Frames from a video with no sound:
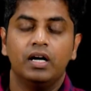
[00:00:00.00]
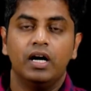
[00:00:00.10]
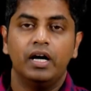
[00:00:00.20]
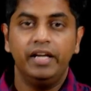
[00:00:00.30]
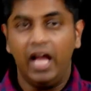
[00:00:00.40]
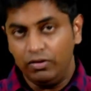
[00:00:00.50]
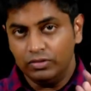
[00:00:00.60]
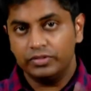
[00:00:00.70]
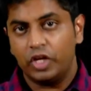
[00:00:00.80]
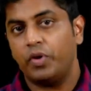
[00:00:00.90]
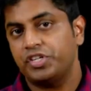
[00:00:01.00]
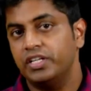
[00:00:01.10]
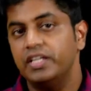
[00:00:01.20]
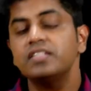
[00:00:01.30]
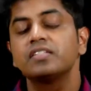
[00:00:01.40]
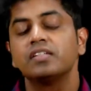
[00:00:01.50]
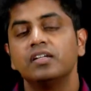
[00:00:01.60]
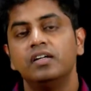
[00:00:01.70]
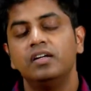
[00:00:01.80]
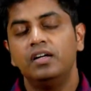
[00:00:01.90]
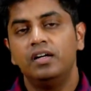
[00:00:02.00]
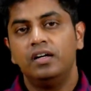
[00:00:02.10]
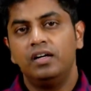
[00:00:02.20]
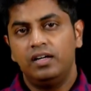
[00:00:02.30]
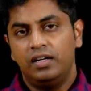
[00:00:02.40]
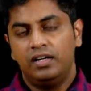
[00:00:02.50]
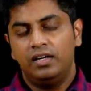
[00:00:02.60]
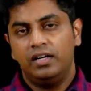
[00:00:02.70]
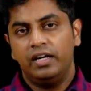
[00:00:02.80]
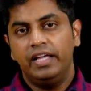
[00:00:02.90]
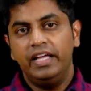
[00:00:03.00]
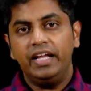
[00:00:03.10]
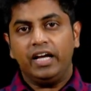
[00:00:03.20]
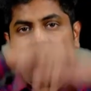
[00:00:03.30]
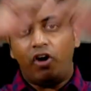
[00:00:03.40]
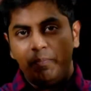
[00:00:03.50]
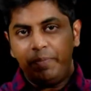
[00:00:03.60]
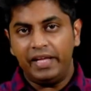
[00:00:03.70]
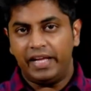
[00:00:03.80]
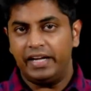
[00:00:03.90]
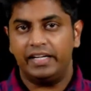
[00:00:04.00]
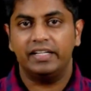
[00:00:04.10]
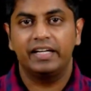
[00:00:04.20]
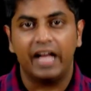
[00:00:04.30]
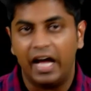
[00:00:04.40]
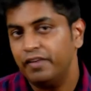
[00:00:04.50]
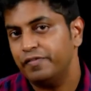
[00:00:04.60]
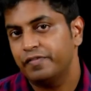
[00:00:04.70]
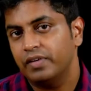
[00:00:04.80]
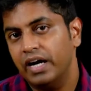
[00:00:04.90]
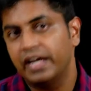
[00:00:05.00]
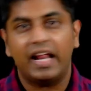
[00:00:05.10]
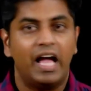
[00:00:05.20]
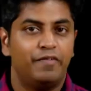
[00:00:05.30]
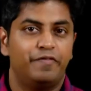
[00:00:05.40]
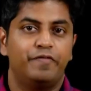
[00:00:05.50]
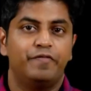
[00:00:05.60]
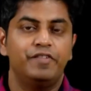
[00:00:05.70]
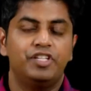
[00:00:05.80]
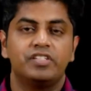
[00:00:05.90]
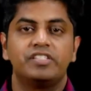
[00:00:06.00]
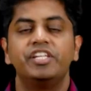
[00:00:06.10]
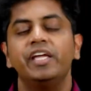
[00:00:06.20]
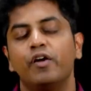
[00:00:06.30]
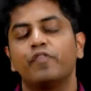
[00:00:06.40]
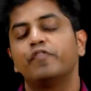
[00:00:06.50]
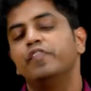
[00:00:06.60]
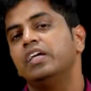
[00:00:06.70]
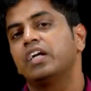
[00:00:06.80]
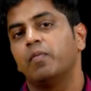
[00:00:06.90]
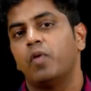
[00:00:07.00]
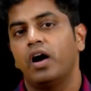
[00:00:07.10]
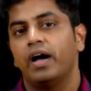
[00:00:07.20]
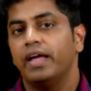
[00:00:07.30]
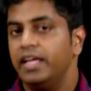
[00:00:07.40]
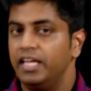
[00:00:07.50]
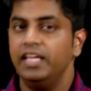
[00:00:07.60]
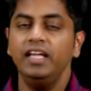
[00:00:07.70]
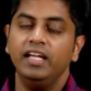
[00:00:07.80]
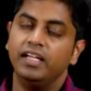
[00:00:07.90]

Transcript: Now, the question is, in a complicated graph, a graph which is G of V comma E,